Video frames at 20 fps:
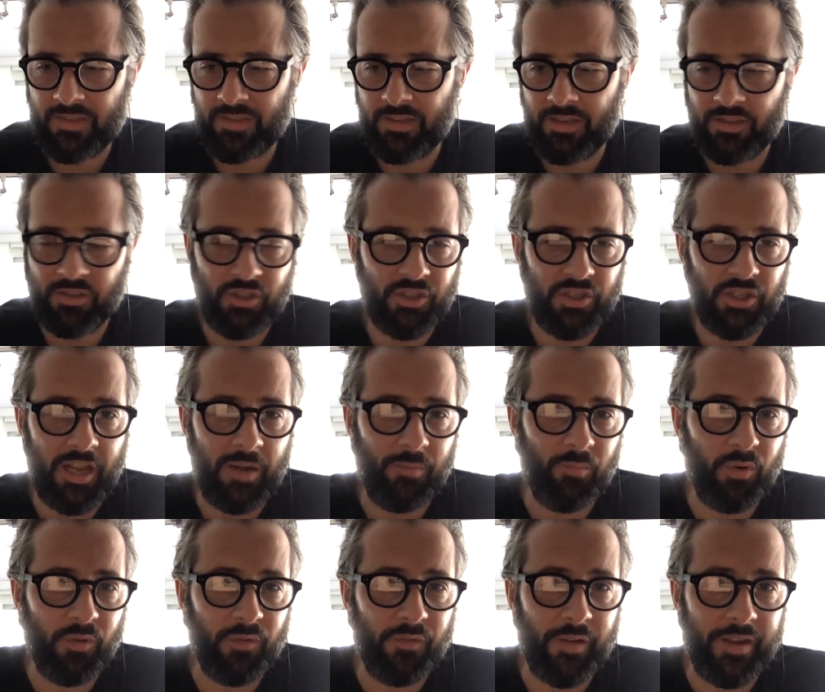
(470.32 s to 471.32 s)
just a lot
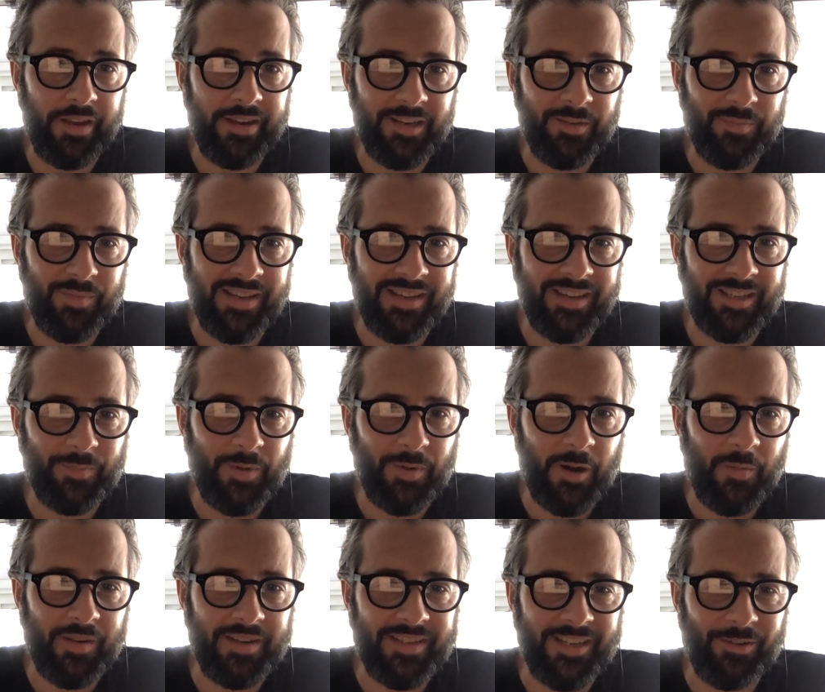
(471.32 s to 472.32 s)
more fun to be
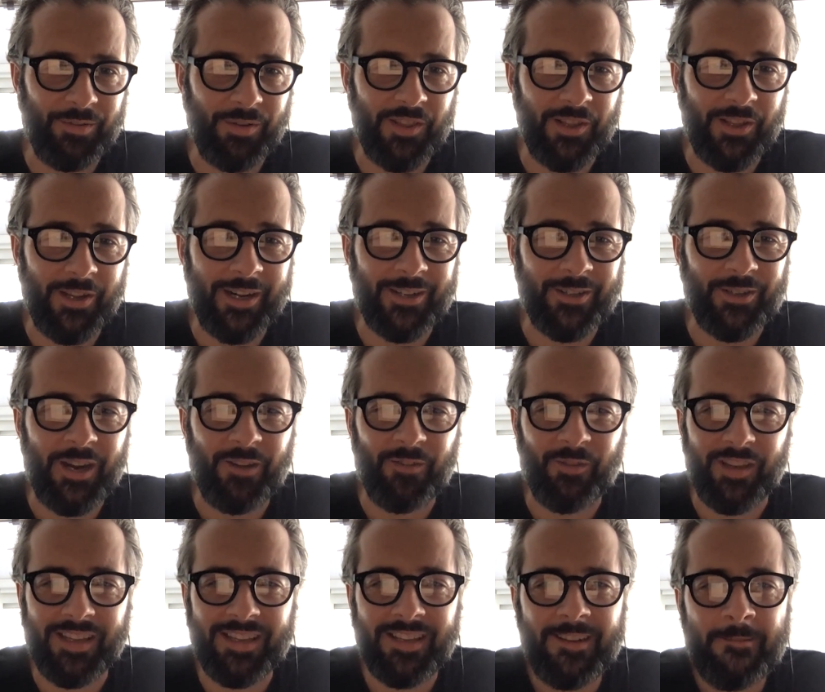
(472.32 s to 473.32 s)
experimenting with a lot of
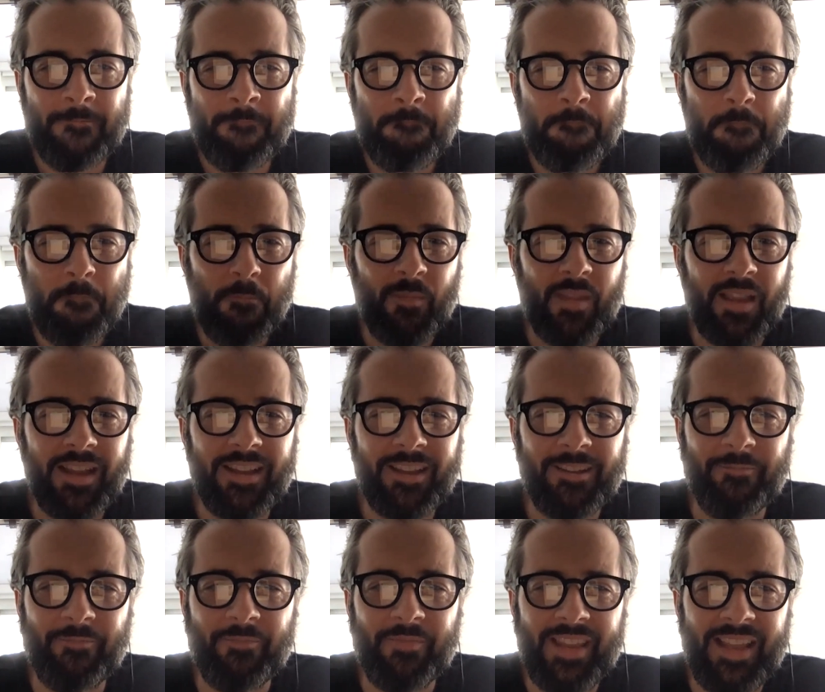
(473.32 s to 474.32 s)
traffic.
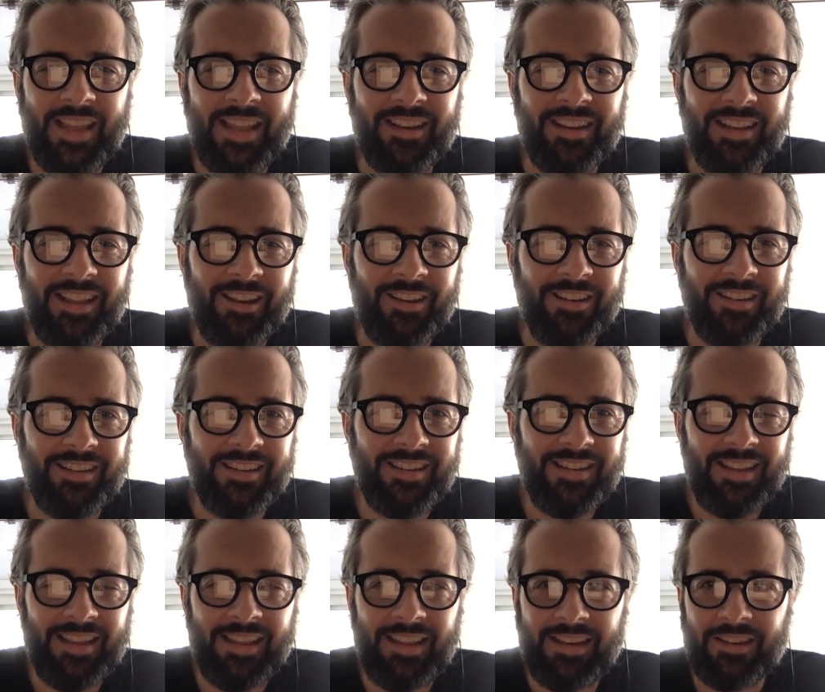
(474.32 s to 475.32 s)
And
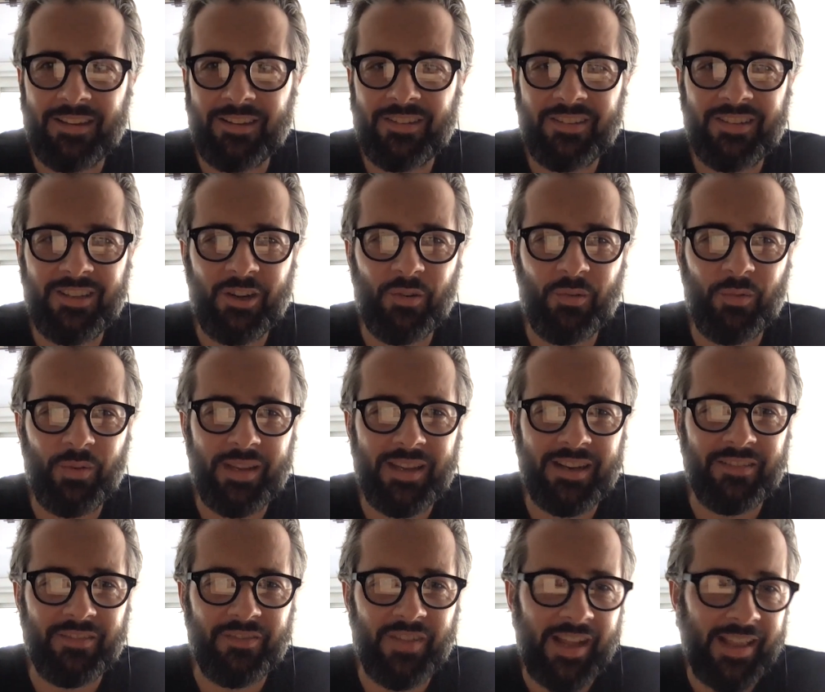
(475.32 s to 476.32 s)
we
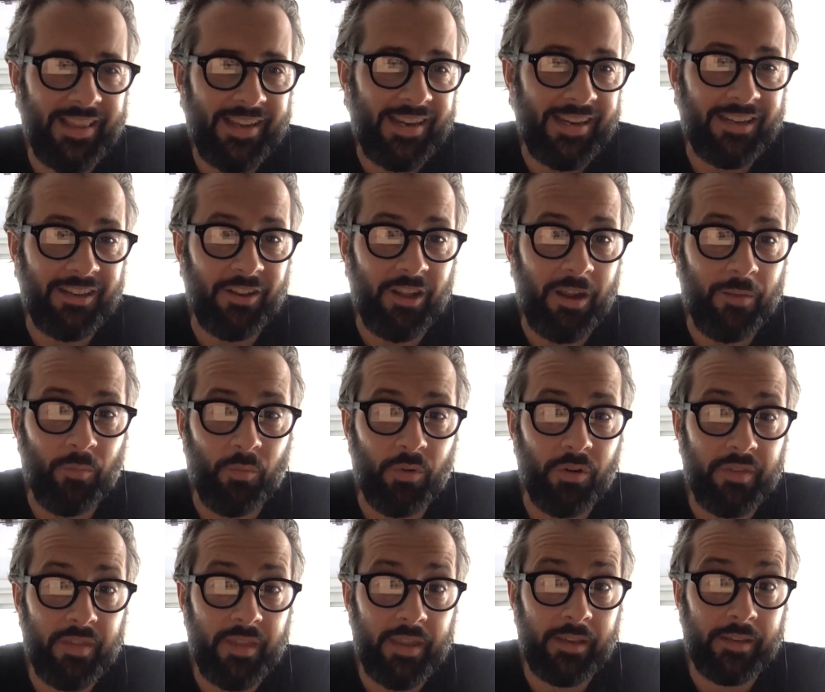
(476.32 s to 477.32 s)
can validate a lot more
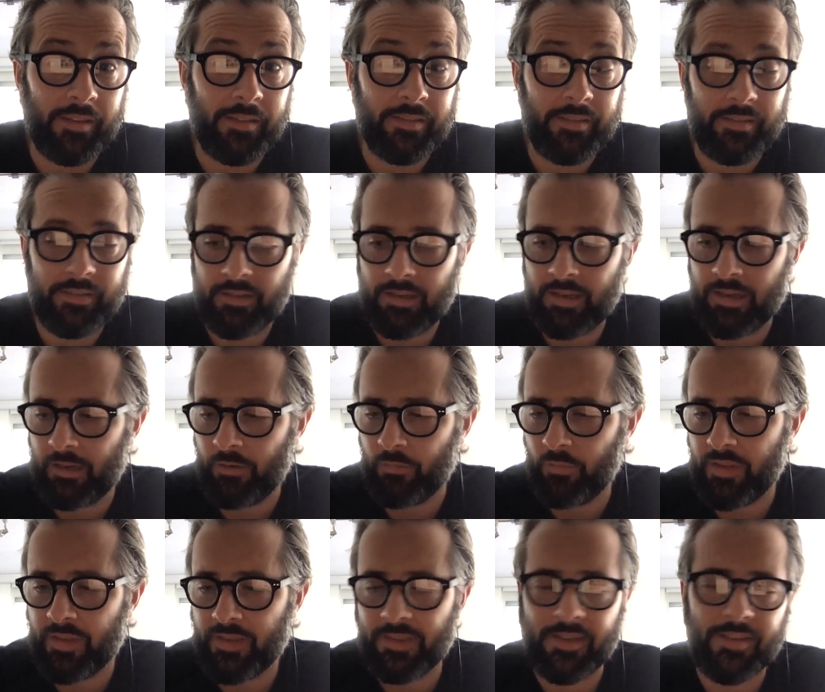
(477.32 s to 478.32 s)
things
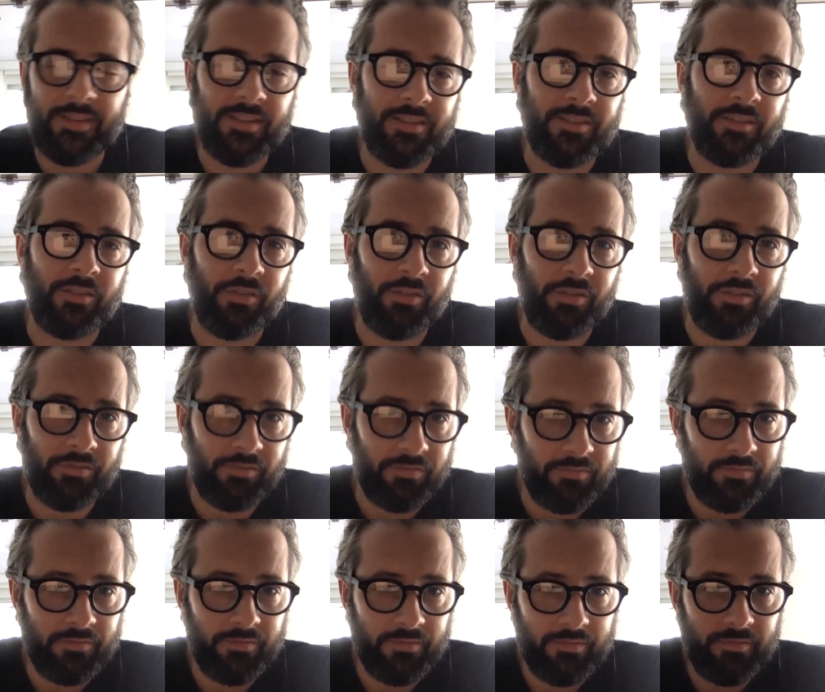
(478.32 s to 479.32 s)
with statistical
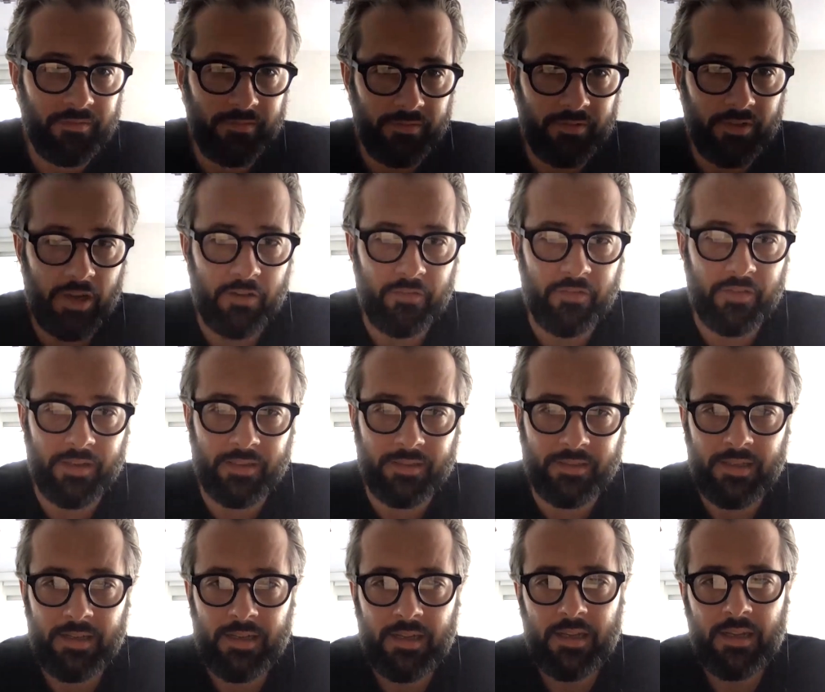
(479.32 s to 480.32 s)
confidence.
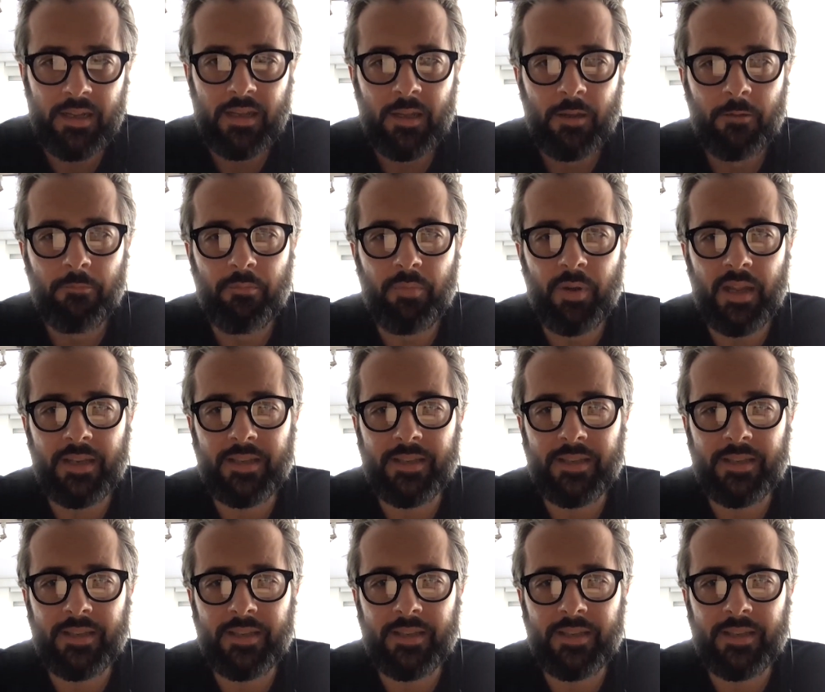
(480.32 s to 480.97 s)
But